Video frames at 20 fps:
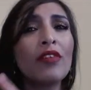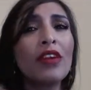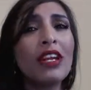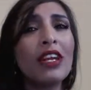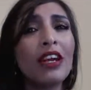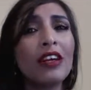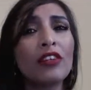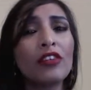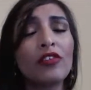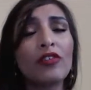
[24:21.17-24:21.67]

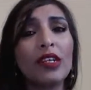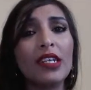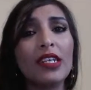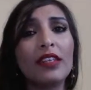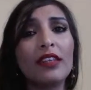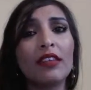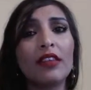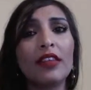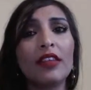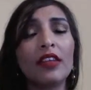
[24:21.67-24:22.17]
Really
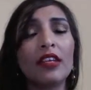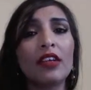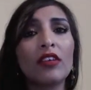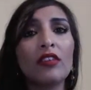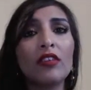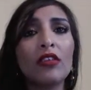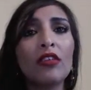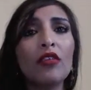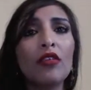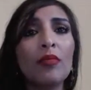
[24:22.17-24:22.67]
underrated, I think,
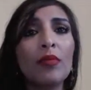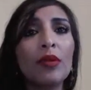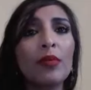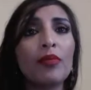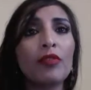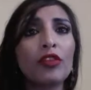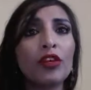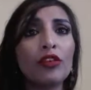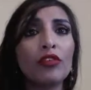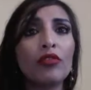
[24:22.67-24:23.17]
because a lot of
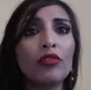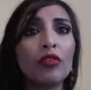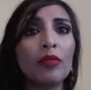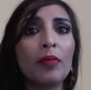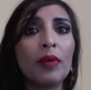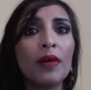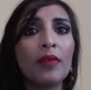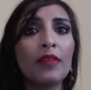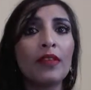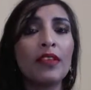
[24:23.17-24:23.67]
people don't talk
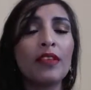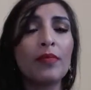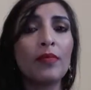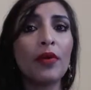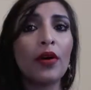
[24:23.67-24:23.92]
about this,